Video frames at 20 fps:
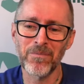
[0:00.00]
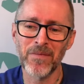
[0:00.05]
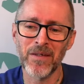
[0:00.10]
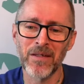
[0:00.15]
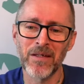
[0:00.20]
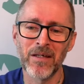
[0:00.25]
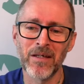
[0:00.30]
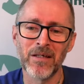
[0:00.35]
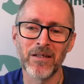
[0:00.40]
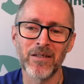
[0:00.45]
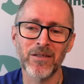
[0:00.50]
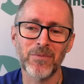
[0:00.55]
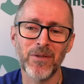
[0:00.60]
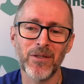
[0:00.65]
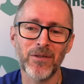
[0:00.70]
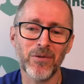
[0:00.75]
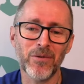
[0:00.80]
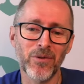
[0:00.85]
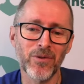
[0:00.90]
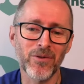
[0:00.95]
It's been
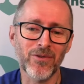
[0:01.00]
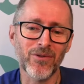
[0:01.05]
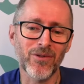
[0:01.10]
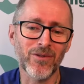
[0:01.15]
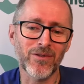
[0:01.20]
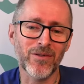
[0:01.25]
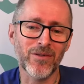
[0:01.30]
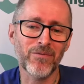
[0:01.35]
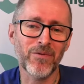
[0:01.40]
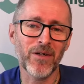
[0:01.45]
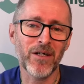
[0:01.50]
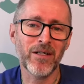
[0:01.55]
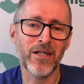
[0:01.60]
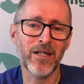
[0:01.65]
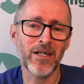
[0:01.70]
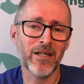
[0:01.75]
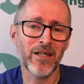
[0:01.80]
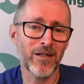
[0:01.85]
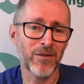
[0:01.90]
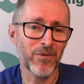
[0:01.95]
all sorts of fun hanging
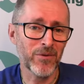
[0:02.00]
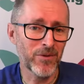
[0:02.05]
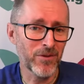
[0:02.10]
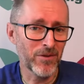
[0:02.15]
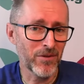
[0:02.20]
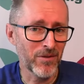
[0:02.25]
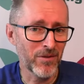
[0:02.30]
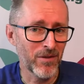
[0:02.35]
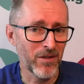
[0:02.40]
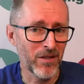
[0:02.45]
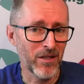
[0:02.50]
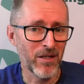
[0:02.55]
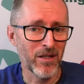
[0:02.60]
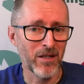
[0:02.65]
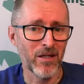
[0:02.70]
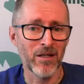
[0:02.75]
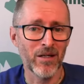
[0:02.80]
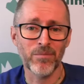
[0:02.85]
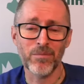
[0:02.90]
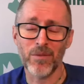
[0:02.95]
out with you.
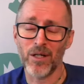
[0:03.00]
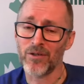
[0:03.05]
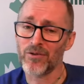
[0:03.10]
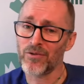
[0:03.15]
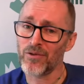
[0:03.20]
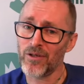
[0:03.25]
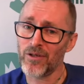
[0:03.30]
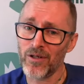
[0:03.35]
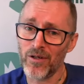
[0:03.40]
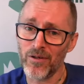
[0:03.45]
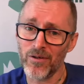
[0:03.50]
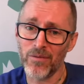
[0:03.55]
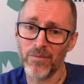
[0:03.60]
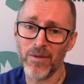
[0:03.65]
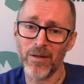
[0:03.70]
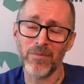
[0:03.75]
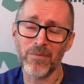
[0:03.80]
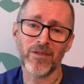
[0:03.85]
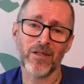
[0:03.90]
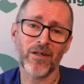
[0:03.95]
Make sure you go into the
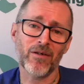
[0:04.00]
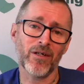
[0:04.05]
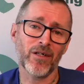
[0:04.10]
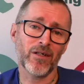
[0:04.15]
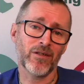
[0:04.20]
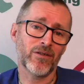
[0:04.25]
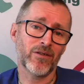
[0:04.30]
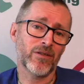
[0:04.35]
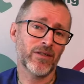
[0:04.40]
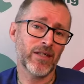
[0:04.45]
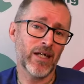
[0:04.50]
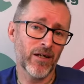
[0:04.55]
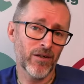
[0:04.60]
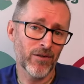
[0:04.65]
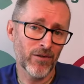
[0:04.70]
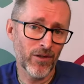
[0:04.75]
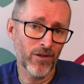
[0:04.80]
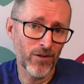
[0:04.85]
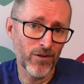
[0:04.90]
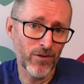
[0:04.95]
members area,
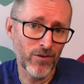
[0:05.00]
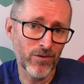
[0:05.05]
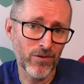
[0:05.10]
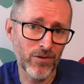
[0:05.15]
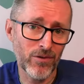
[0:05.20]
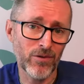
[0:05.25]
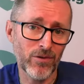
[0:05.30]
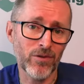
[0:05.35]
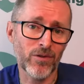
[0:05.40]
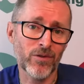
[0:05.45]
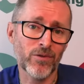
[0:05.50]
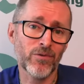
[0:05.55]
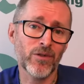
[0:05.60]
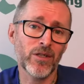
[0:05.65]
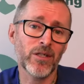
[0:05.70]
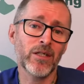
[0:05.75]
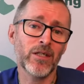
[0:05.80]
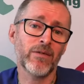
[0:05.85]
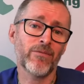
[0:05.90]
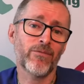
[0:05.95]
download your
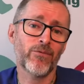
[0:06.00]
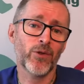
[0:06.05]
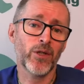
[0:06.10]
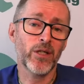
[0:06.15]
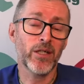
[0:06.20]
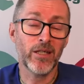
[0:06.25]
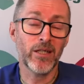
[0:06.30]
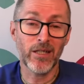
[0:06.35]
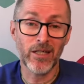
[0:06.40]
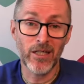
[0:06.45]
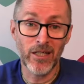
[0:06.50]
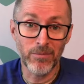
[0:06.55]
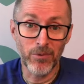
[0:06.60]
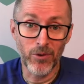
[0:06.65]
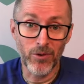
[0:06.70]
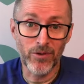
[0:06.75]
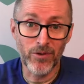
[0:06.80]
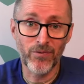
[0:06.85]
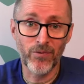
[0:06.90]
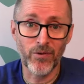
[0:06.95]
three free ebooks
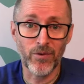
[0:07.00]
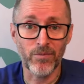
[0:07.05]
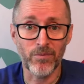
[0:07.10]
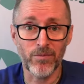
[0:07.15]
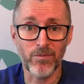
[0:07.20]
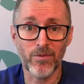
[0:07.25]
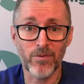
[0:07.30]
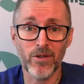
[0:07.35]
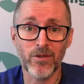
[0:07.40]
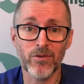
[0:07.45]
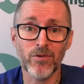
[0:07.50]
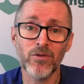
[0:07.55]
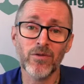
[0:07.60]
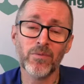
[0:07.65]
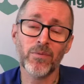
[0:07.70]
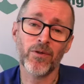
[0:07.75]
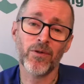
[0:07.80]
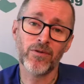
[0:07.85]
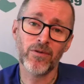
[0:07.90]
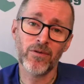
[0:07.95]
from the two
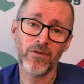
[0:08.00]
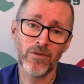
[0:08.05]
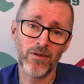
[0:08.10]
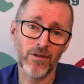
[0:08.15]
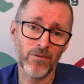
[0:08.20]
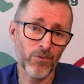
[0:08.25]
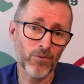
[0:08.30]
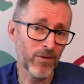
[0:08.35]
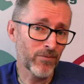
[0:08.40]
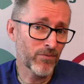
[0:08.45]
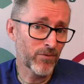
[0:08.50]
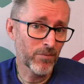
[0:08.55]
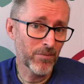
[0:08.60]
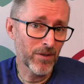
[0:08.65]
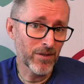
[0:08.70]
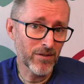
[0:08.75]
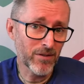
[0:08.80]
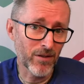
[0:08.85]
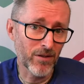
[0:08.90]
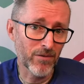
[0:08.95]
sponsors and one from myself.